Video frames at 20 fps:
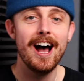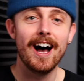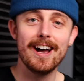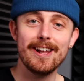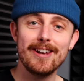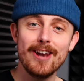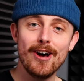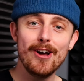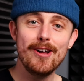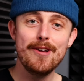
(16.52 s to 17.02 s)
I
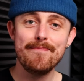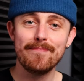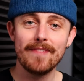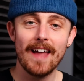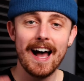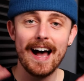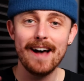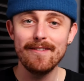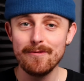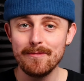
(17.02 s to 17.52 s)
know
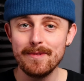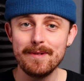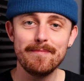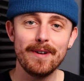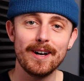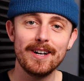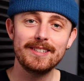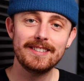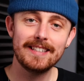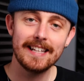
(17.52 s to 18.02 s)
I haven't been
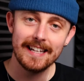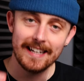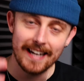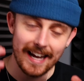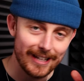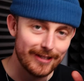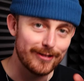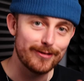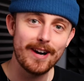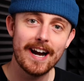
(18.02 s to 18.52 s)
posting
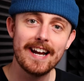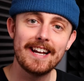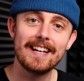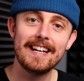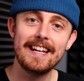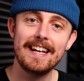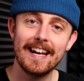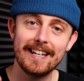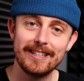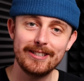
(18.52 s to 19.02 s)
as
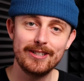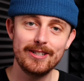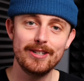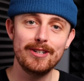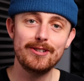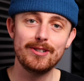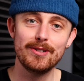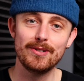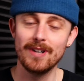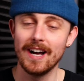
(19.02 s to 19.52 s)
regularly as
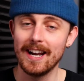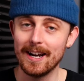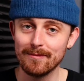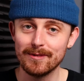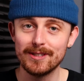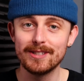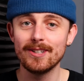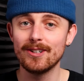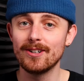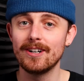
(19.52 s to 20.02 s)
usual, and I'm
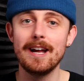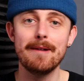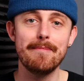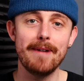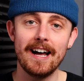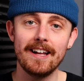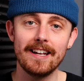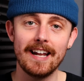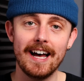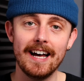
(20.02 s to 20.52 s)
sorry
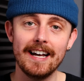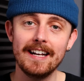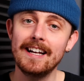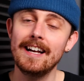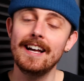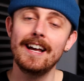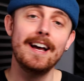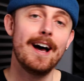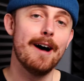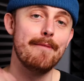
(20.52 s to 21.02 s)
about that.
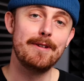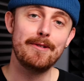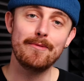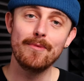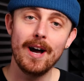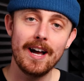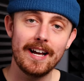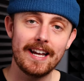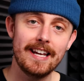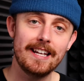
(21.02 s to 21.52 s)
I've been
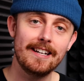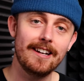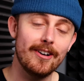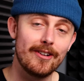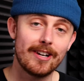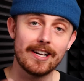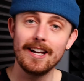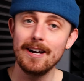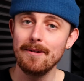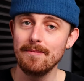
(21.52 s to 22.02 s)
working
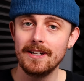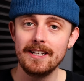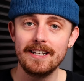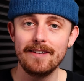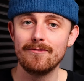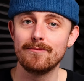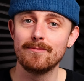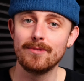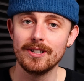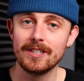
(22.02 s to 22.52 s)
on a couple of
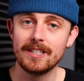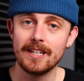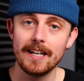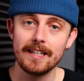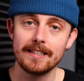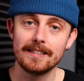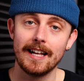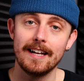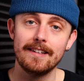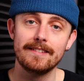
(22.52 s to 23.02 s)
different
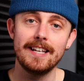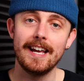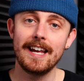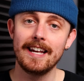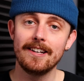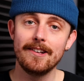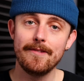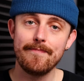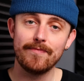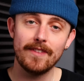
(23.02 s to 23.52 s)
projects that have
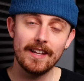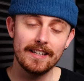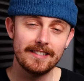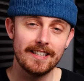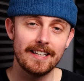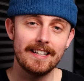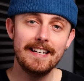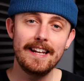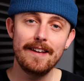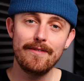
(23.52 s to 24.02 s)
taken a
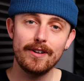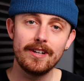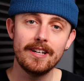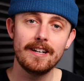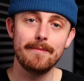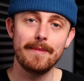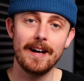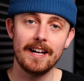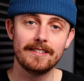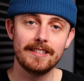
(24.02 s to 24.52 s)

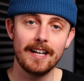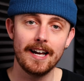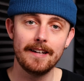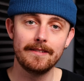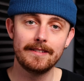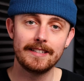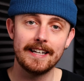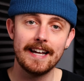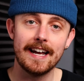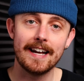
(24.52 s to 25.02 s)
significant amount of
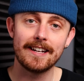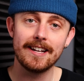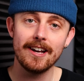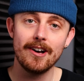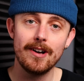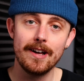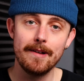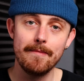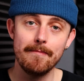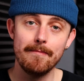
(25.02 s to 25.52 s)
time to get
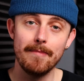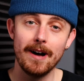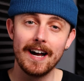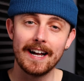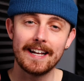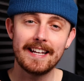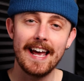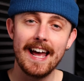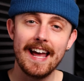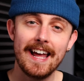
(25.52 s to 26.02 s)
going, but are
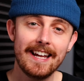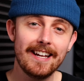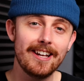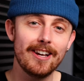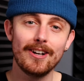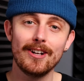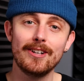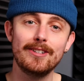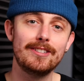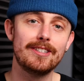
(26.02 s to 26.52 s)
getting
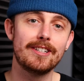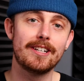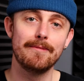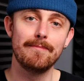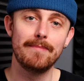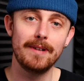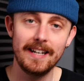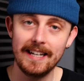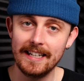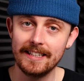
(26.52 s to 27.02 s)
close to
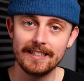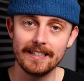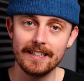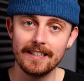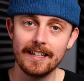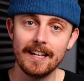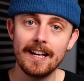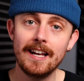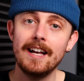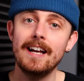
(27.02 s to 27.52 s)

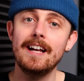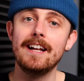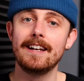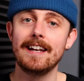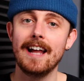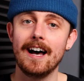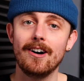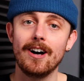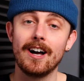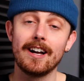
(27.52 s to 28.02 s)
completion.
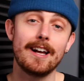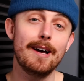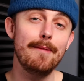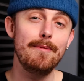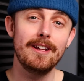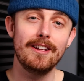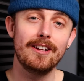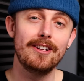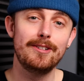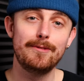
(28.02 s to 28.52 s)
Now, a
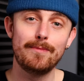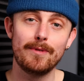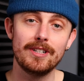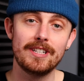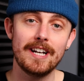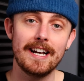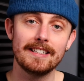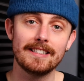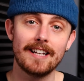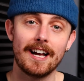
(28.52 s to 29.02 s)
couple of those
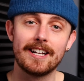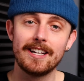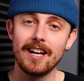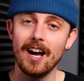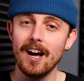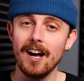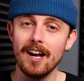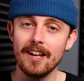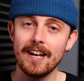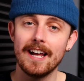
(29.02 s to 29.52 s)
projects I
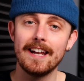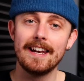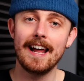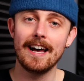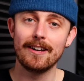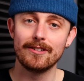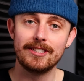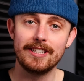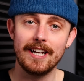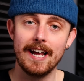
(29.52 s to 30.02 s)
can't
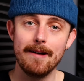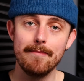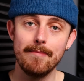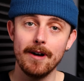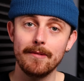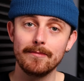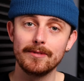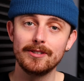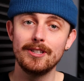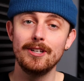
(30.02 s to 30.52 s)
announce yet, but
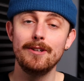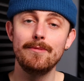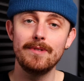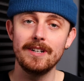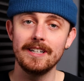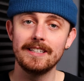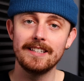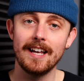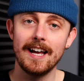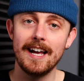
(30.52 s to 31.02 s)
I'm super
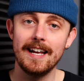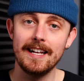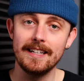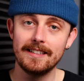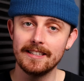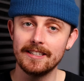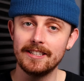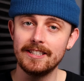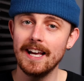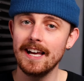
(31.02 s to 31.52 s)

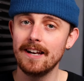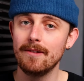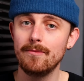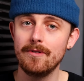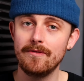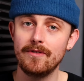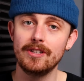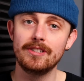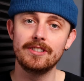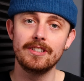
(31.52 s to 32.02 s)
excited to share them
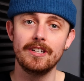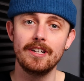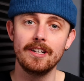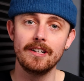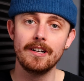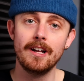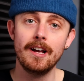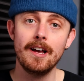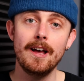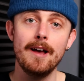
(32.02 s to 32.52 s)
with you
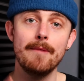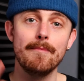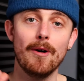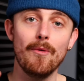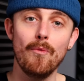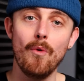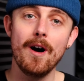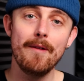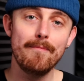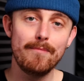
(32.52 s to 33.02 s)
soon.
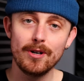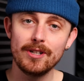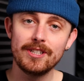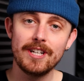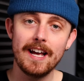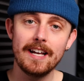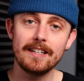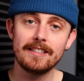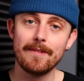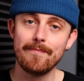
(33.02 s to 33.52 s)
But one
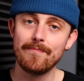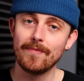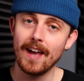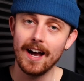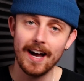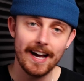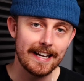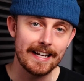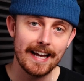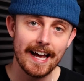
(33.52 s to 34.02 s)
project
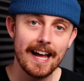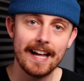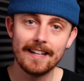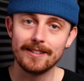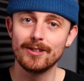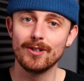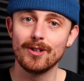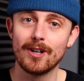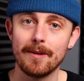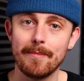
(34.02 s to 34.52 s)
I can
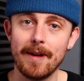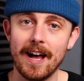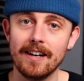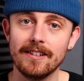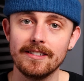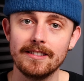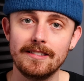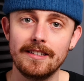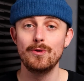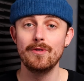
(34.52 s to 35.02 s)
talk
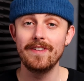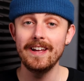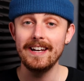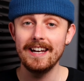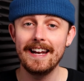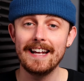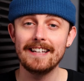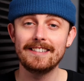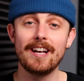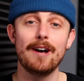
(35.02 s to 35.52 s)
about. Within
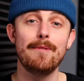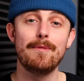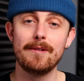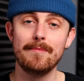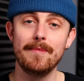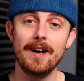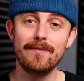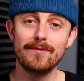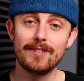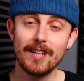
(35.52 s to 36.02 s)
the next couple of
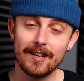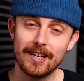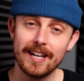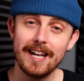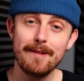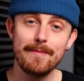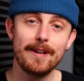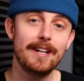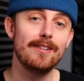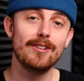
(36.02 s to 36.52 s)
months, I'm
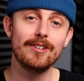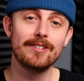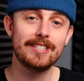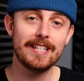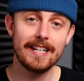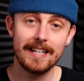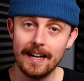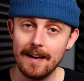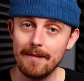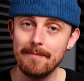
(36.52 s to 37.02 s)
going to be
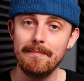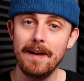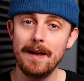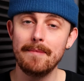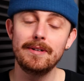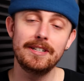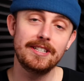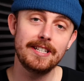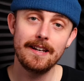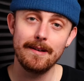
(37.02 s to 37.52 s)
launching a
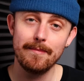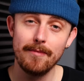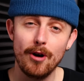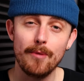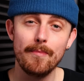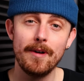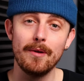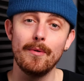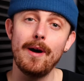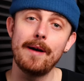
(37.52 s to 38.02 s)
membership
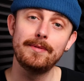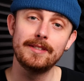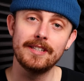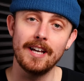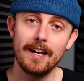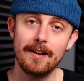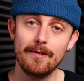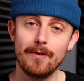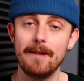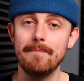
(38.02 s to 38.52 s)
on my
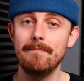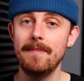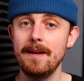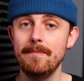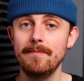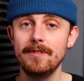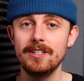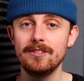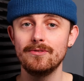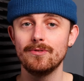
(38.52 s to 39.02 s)
website where
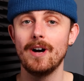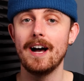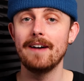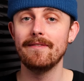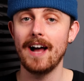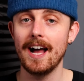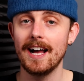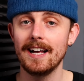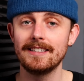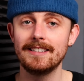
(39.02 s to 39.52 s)
members will
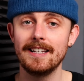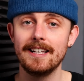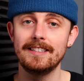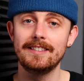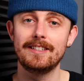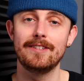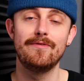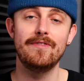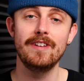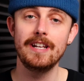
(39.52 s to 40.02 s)
have access
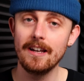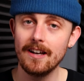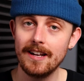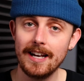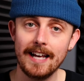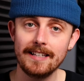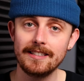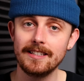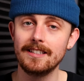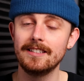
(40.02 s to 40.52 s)
to video
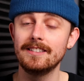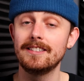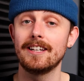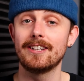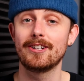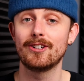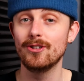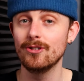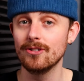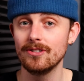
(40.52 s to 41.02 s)
lessons
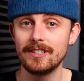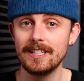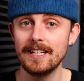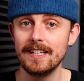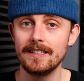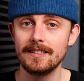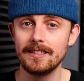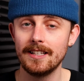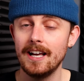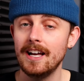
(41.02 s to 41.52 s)
and
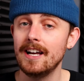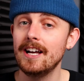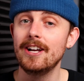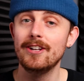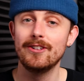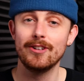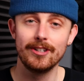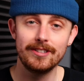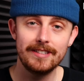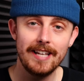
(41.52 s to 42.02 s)
courses,
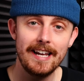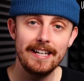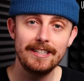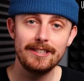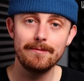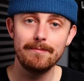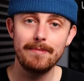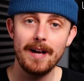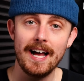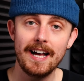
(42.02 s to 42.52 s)

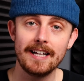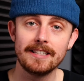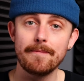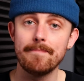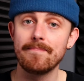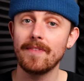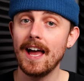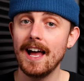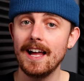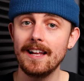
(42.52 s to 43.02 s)
notation packs,
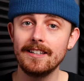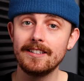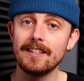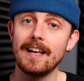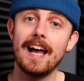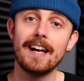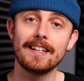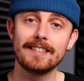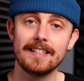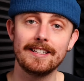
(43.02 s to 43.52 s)
and
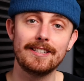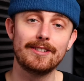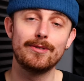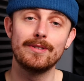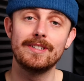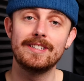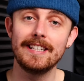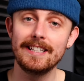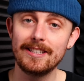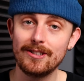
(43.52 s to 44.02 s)
access to
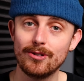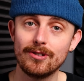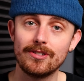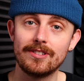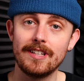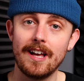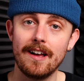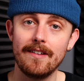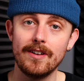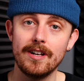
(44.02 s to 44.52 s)
a Discord
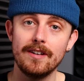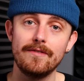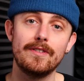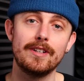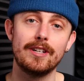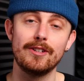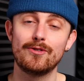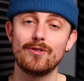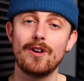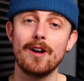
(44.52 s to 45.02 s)
server for
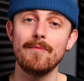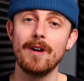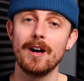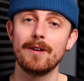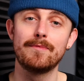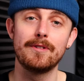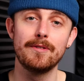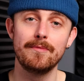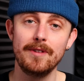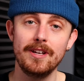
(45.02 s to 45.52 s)
the Drum
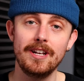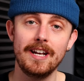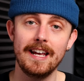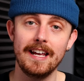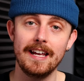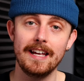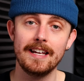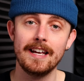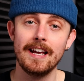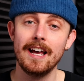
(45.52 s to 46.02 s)
Hub
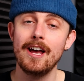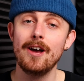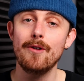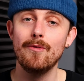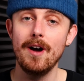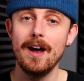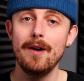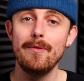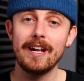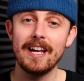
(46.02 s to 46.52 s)
community,
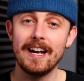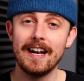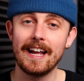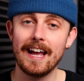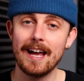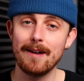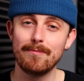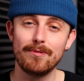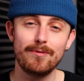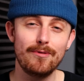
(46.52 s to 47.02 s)
where we're going to
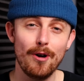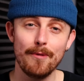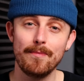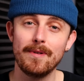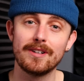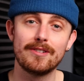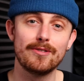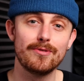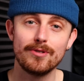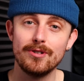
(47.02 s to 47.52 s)
get a
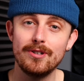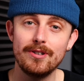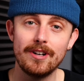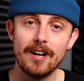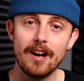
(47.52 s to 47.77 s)
proper crew